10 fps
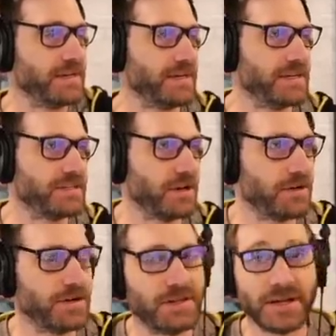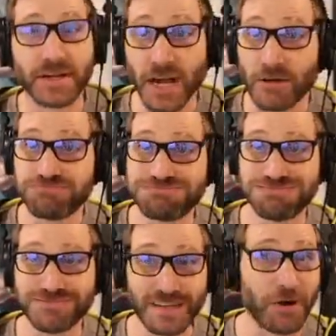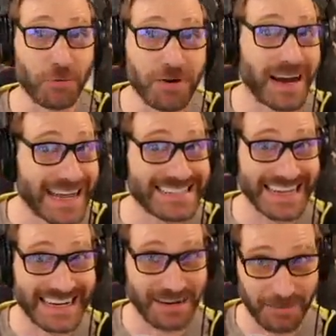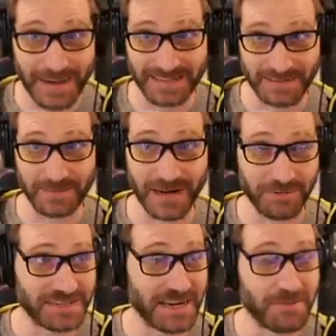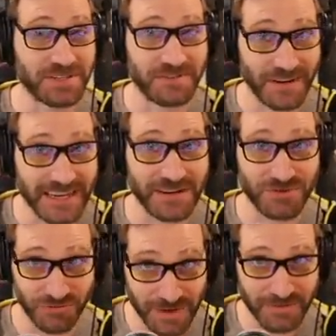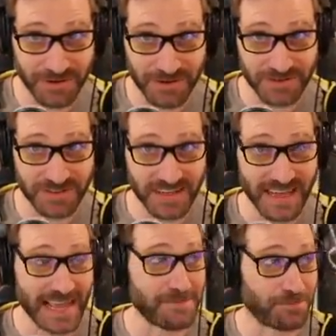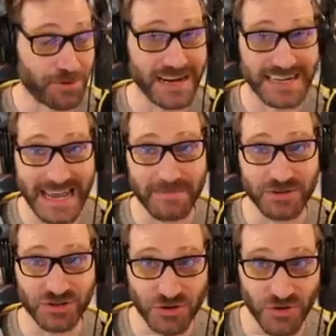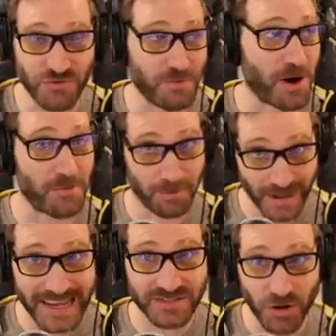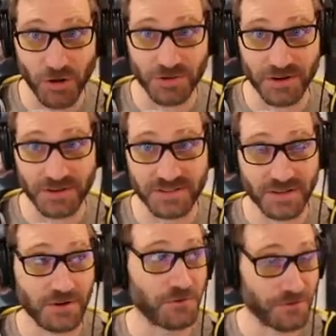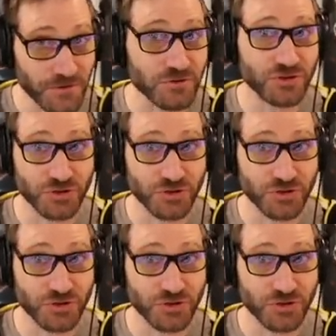So, there you go. You know, we're not sending our best and bright. We're sending a bunch of fucking criminals and brain-damaged goofball placeholders for future